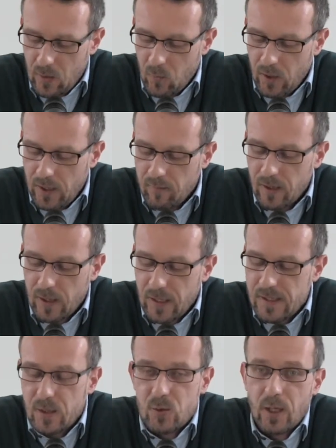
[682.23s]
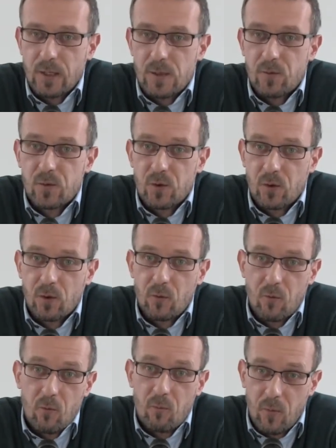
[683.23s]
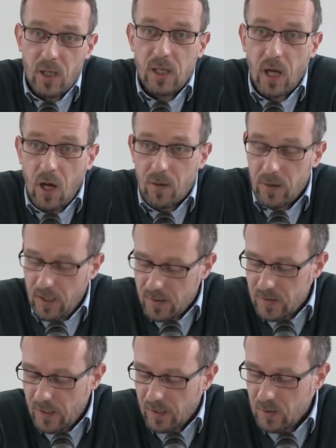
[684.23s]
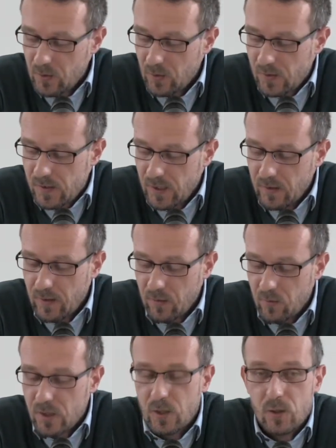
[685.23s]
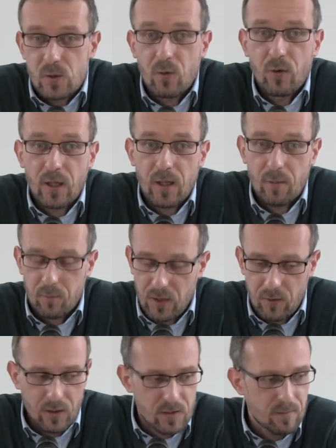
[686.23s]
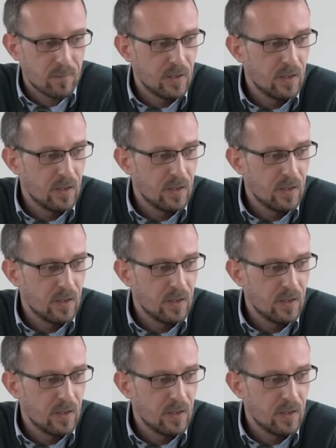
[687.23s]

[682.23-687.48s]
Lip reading: were nevertheless attractive to many other intellectuals in that region during that period.